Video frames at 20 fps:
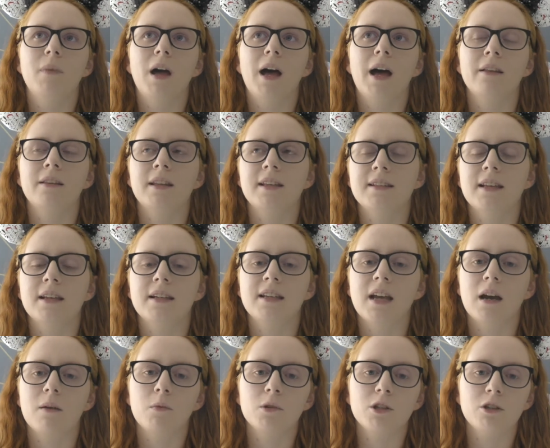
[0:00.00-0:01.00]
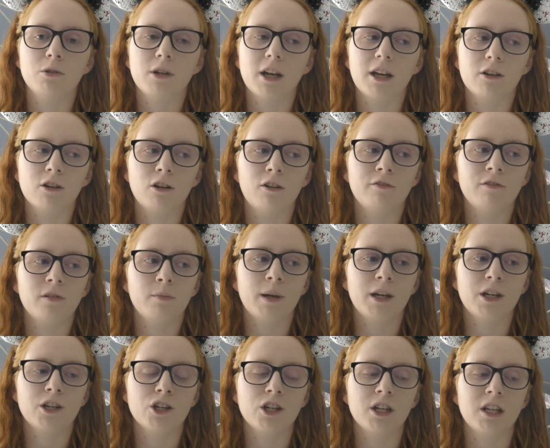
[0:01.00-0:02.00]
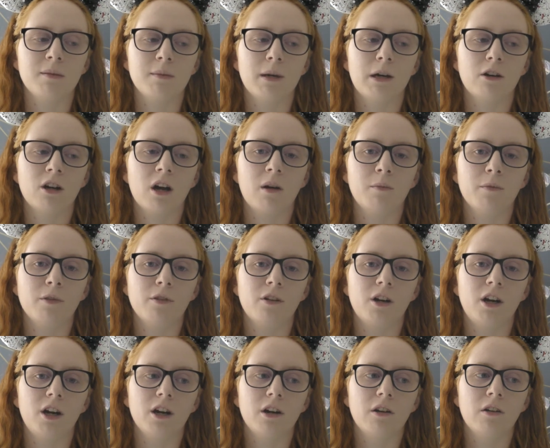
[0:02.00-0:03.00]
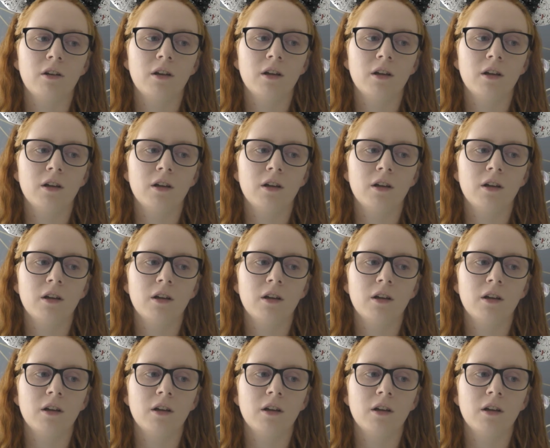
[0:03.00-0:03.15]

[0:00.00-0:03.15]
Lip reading: and they said, yep, you'll get a confirmation email come through,